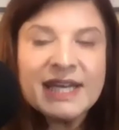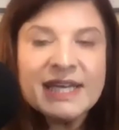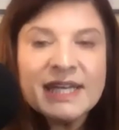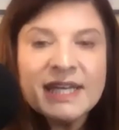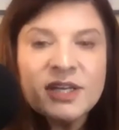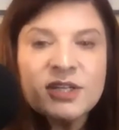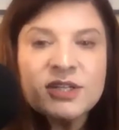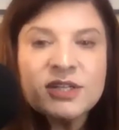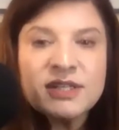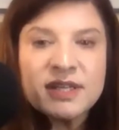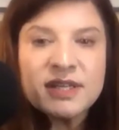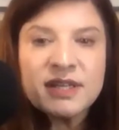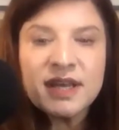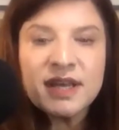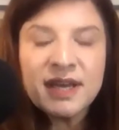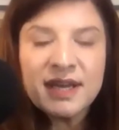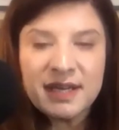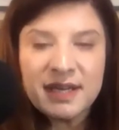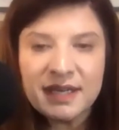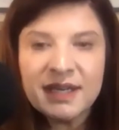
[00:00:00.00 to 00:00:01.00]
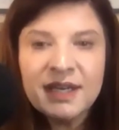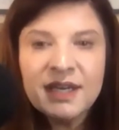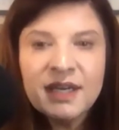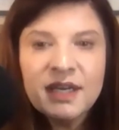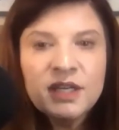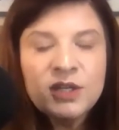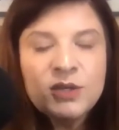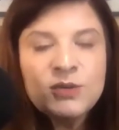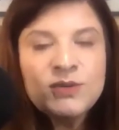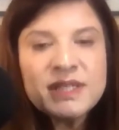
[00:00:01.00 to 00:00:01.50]
And here's the thing,
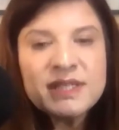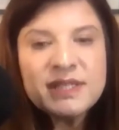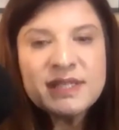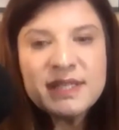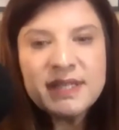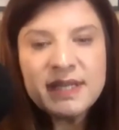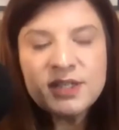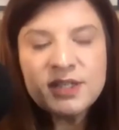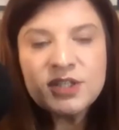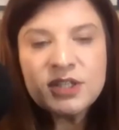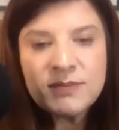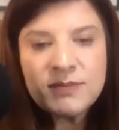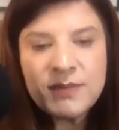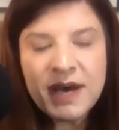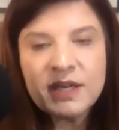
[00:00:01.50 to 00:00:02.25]
you didn't teach them